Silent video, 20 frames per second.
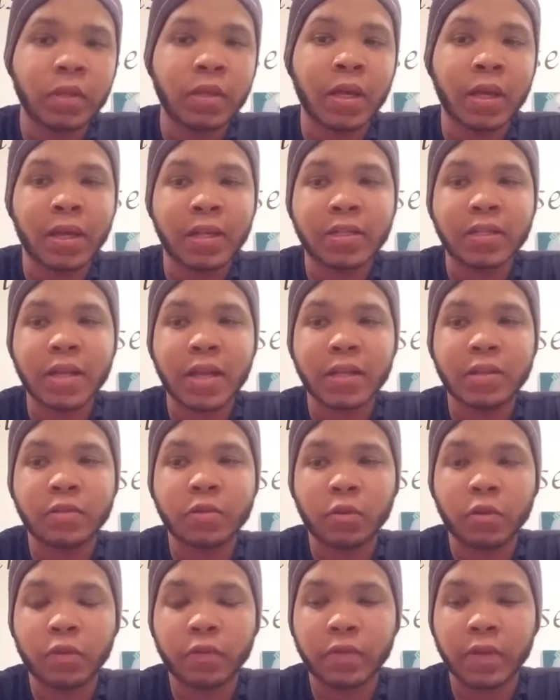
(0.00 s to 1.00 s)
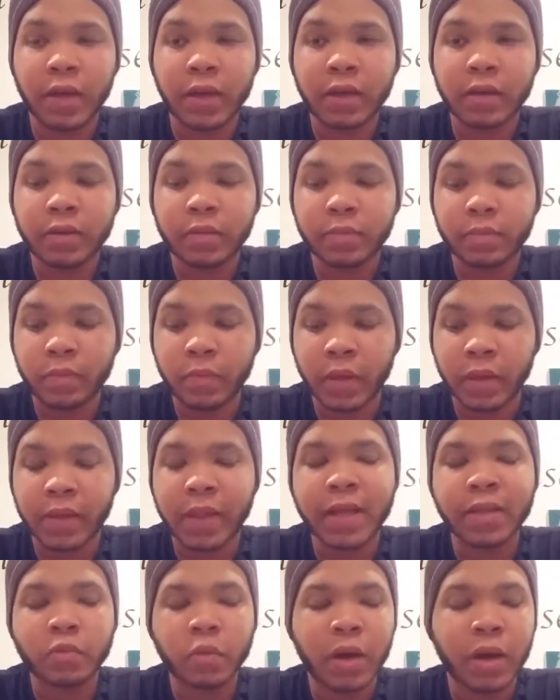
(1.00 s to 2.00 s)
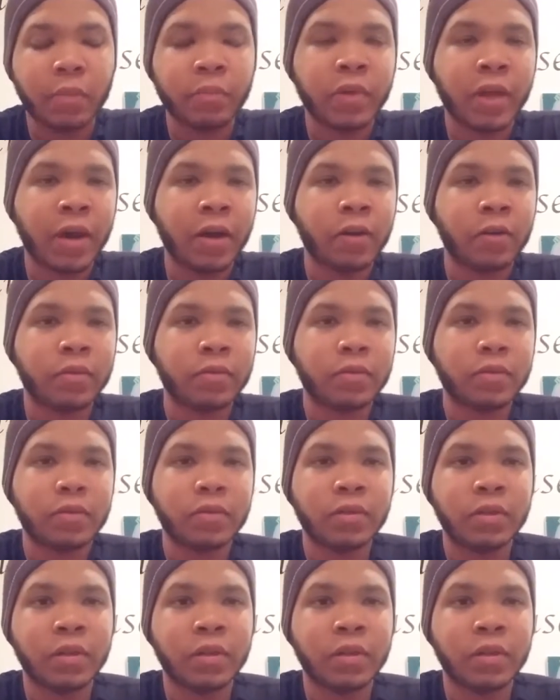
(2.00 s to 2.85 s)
It's that sort of like that's why I'm down.